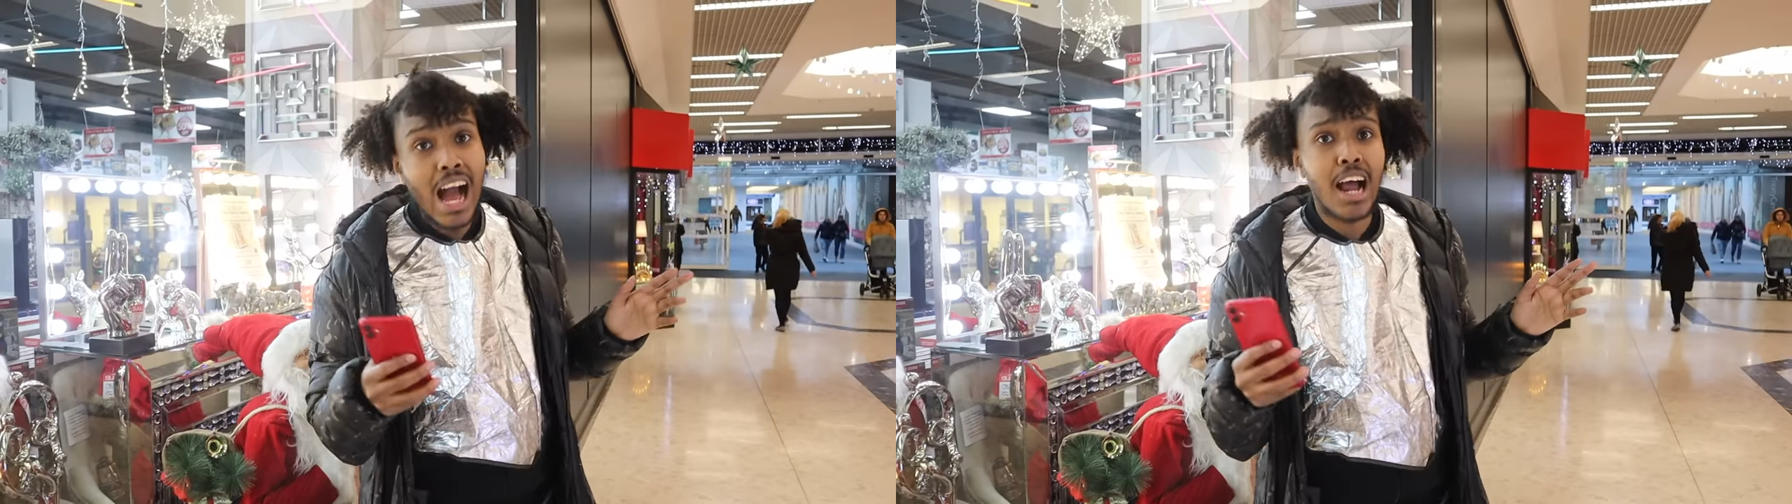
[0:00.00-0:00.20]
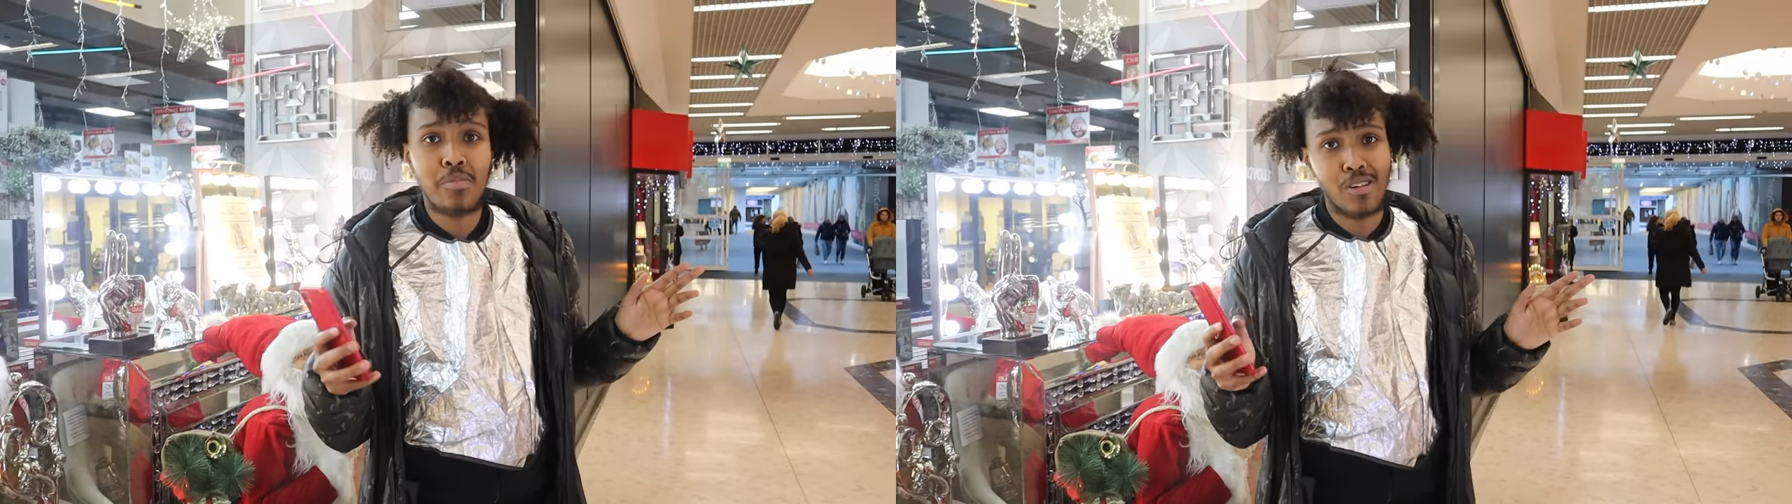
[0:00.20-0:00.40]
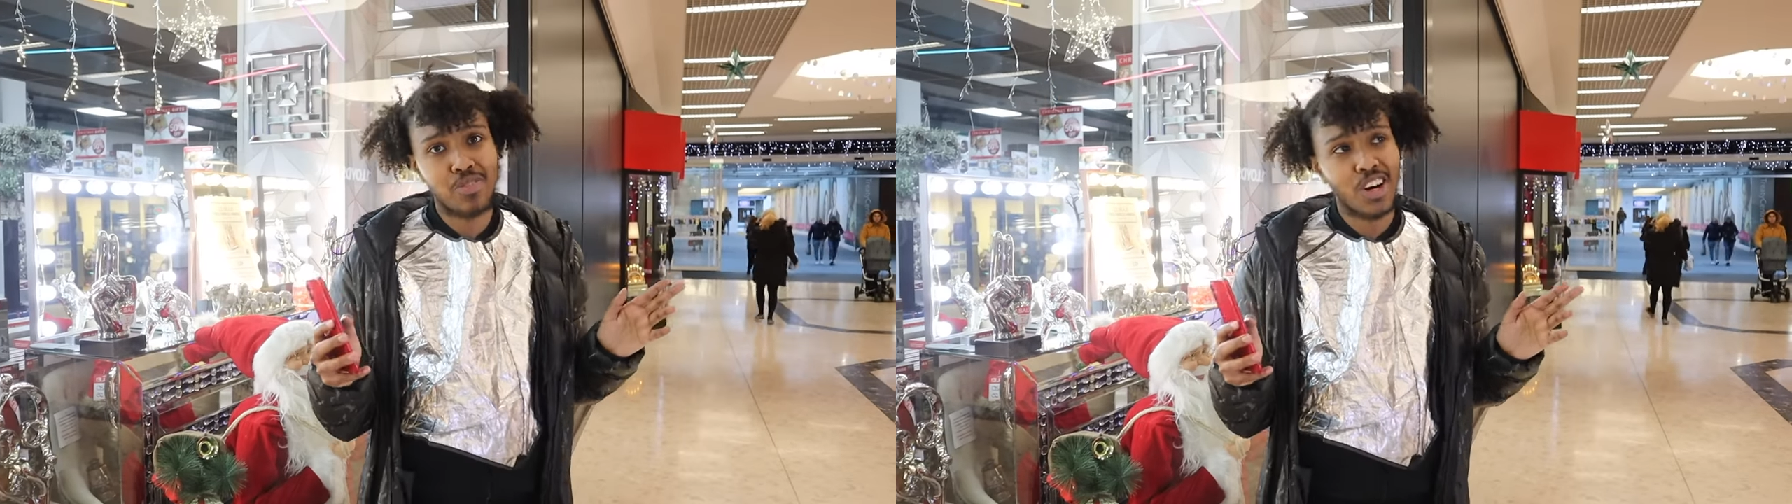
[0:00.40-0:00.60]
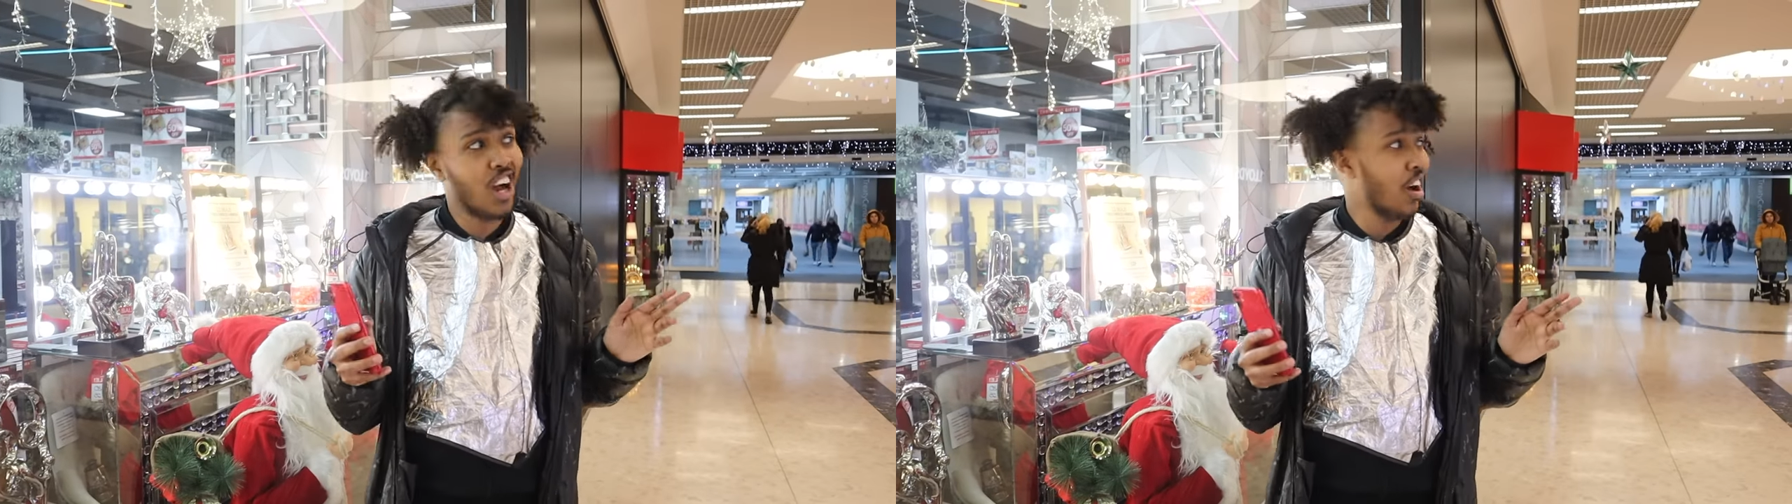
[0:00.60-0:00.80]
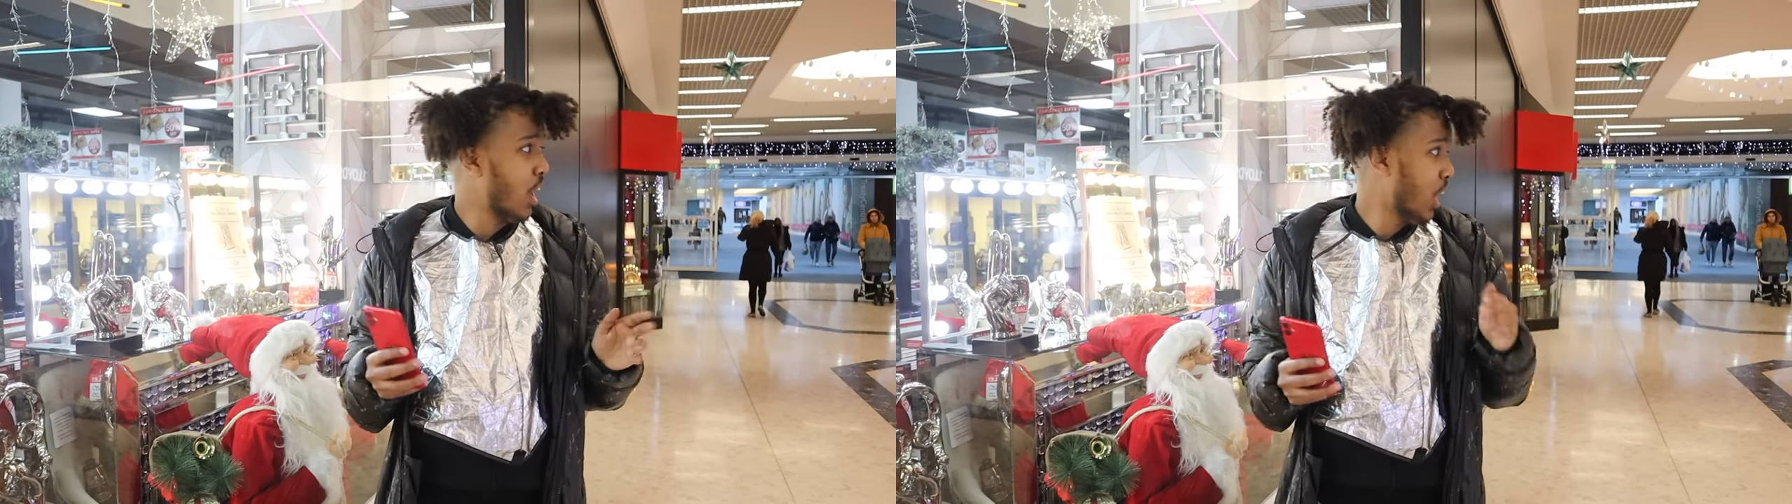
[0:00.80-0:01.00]
had my fun. I
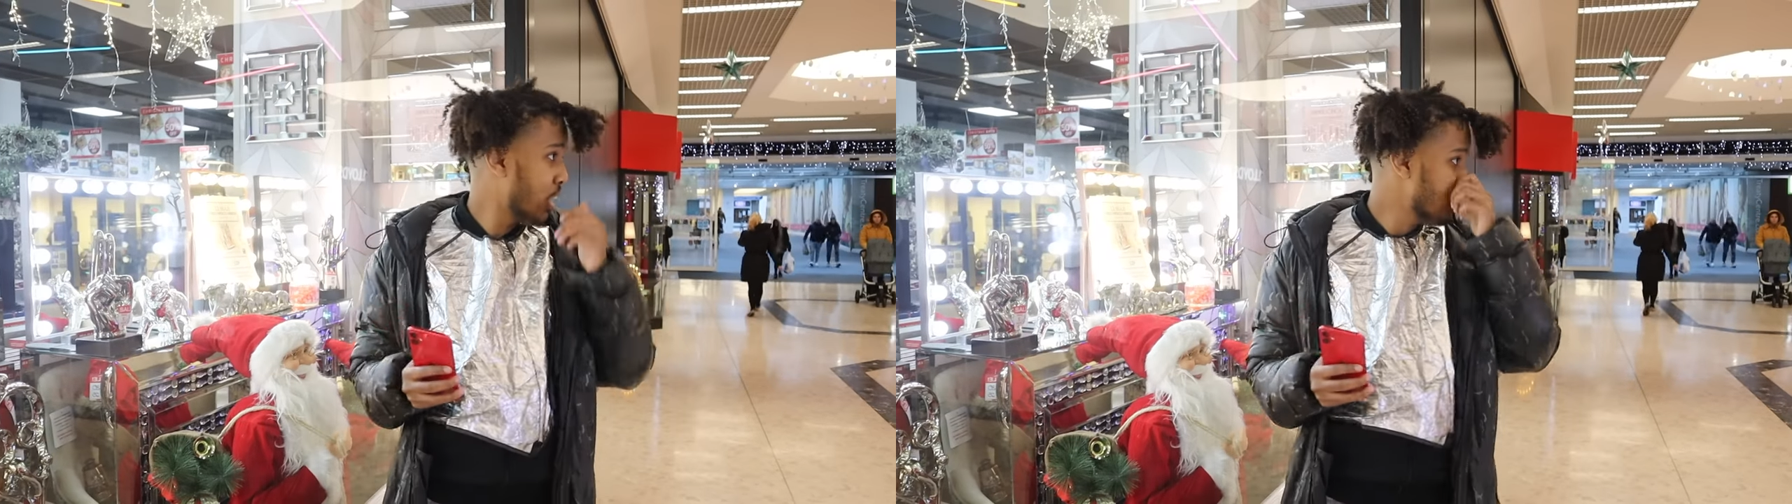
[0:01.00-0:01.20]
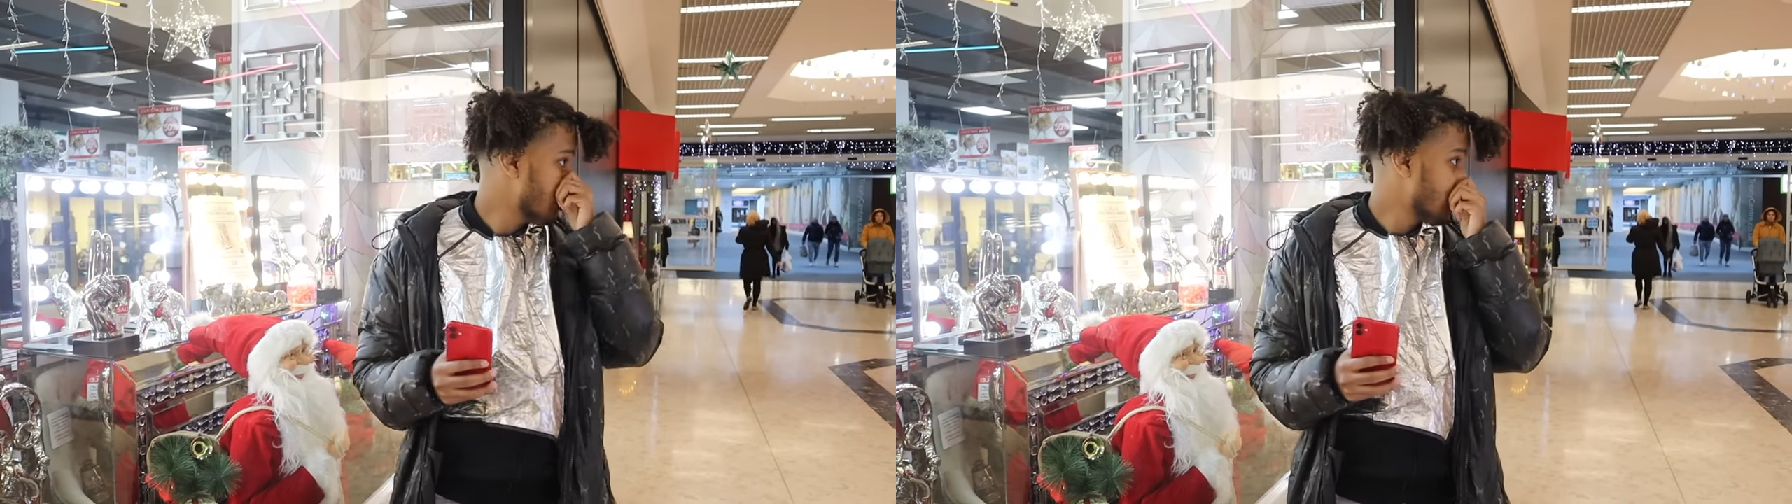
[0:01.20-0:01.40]
can't lie.